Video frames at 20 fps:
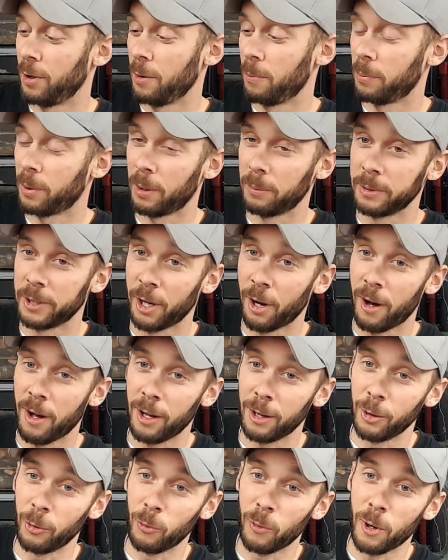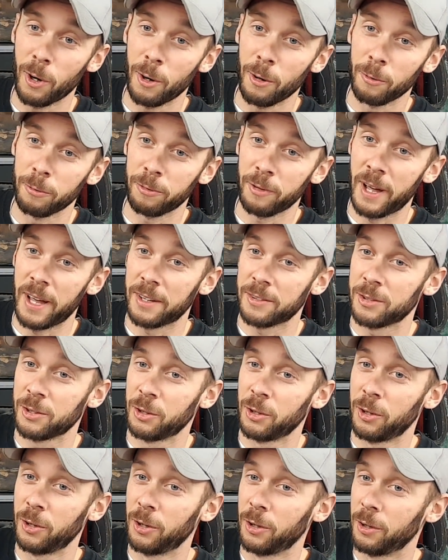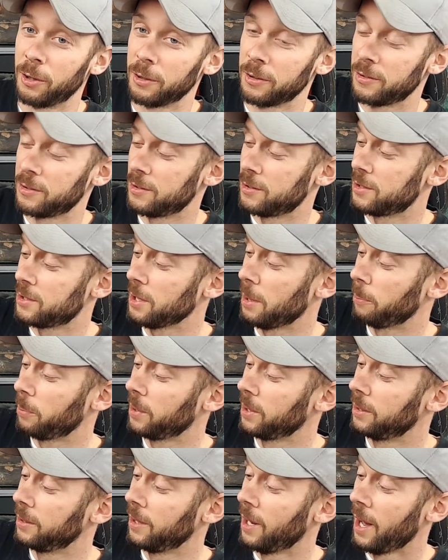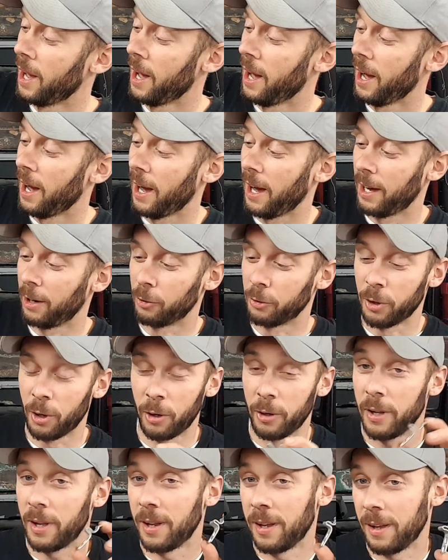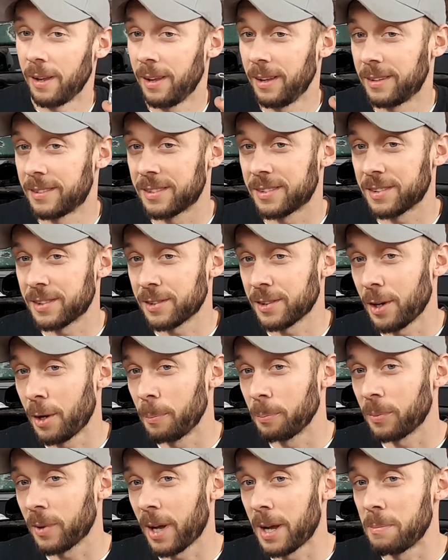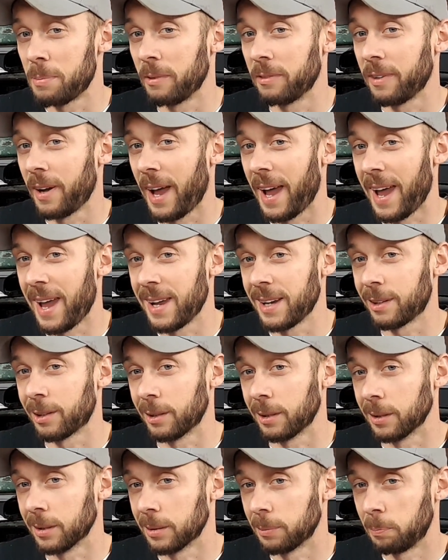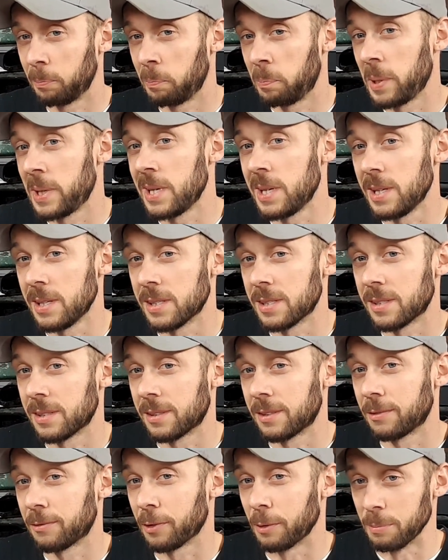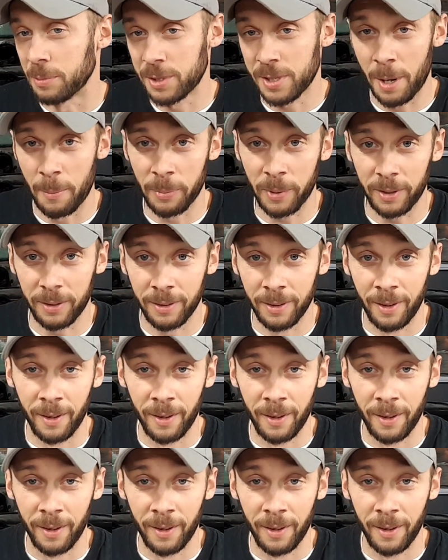probably a hollow wall fastener or something. I don't know. It's some type of an anchor piece from something.